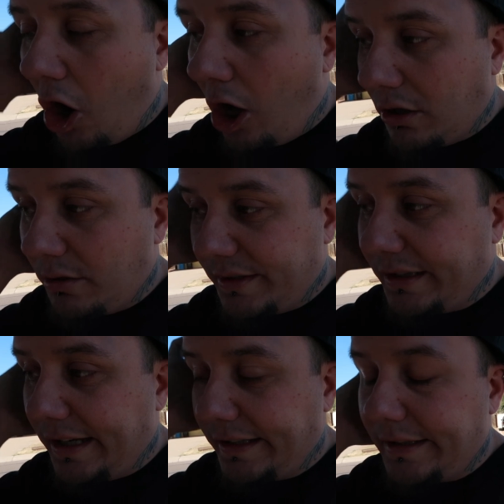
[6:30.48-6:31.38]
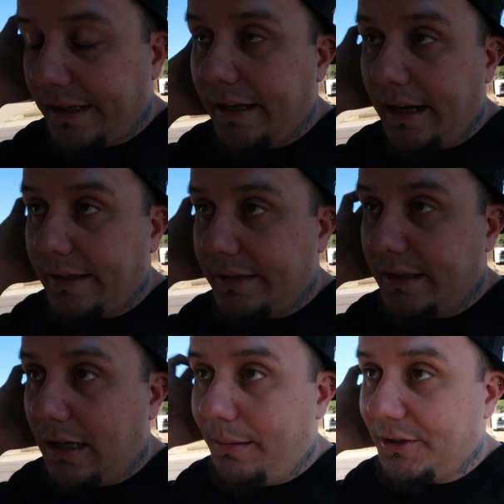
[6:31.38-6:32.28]
call him and like get an
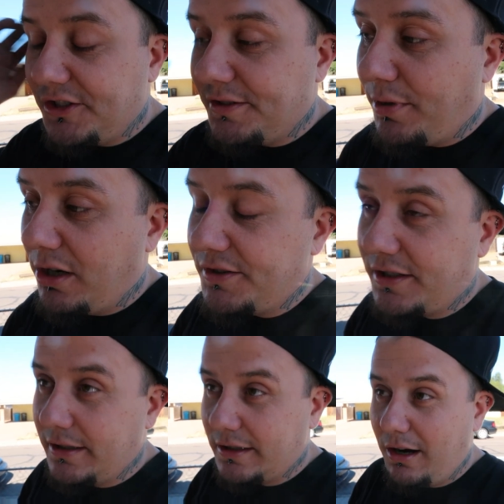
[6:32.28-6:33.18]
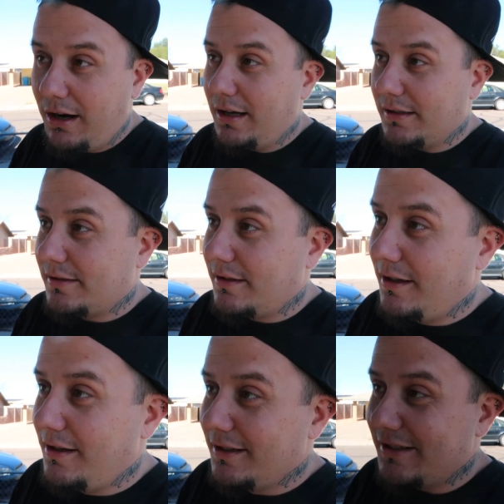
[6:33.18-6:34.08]
idea how much these parts are gonna cost.
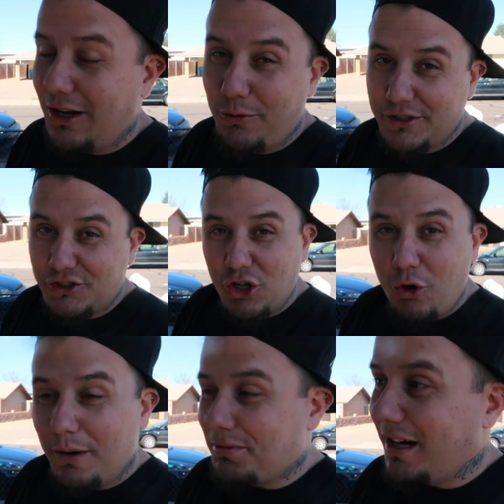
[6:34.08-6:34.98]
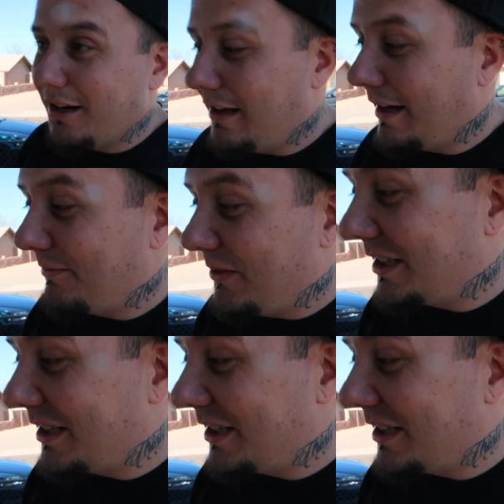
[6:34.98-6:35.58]
So I don't want to show up there like,